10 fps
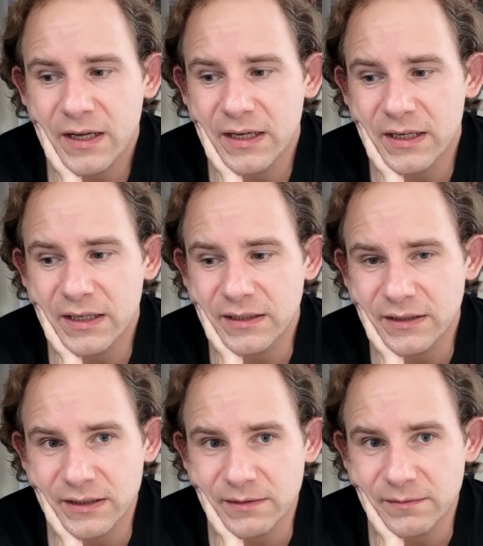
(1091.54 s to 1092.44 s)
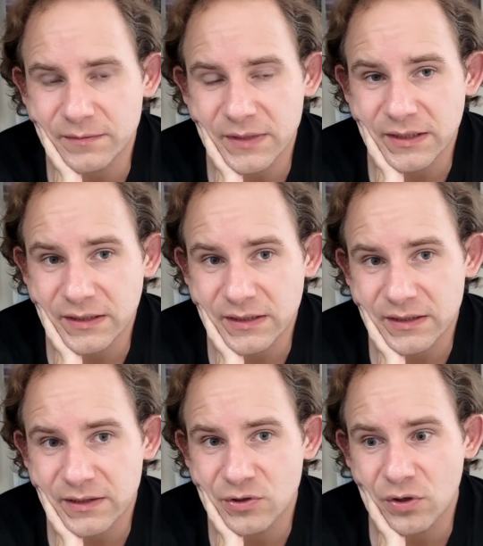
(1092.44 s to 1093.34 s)
And
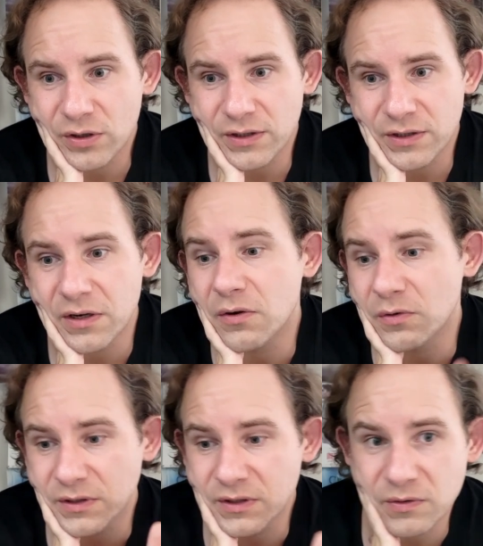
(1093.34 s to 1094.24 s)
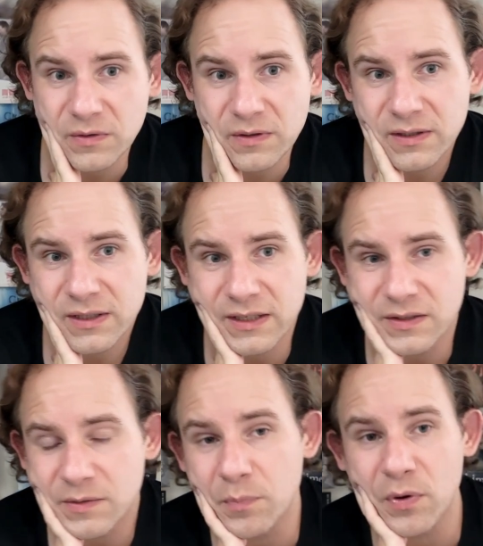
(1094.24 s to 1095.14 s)
it's not known to
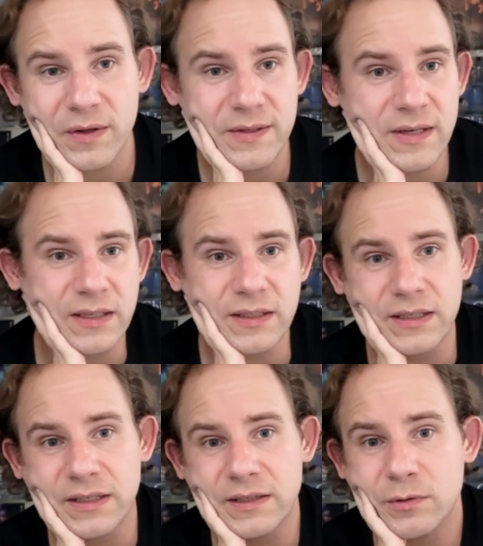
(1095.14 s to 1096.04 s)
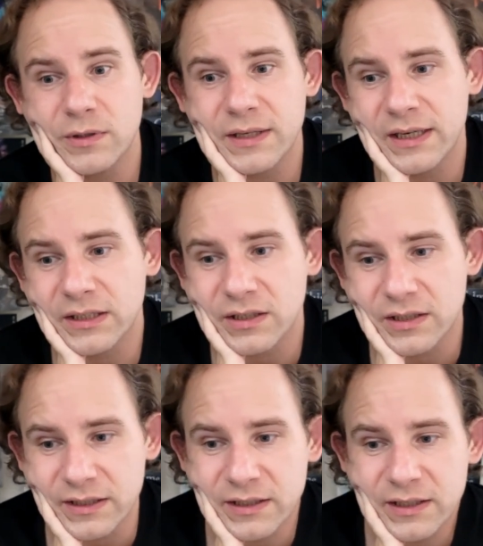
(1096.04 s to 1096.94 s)
his boss that he was
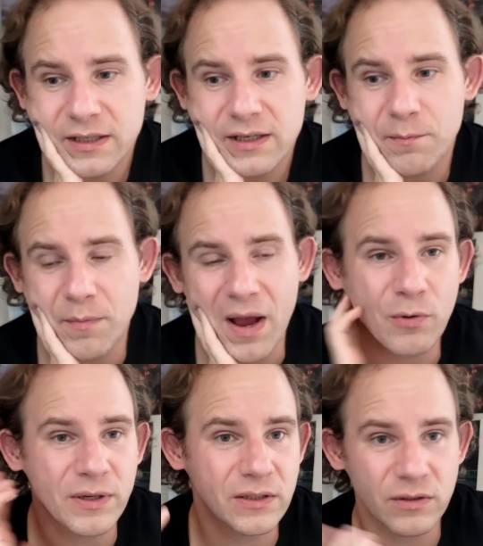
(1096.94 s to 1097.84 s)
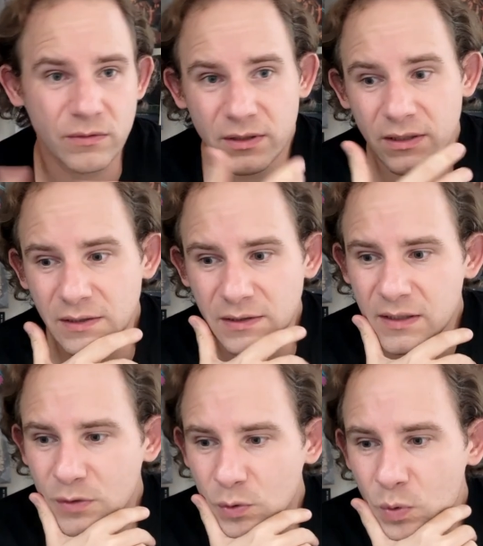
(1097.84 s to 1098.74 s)
actually married to
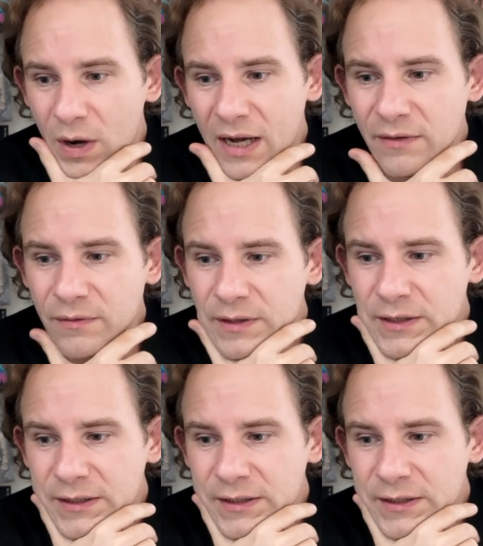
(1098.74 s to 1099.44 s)
his wife.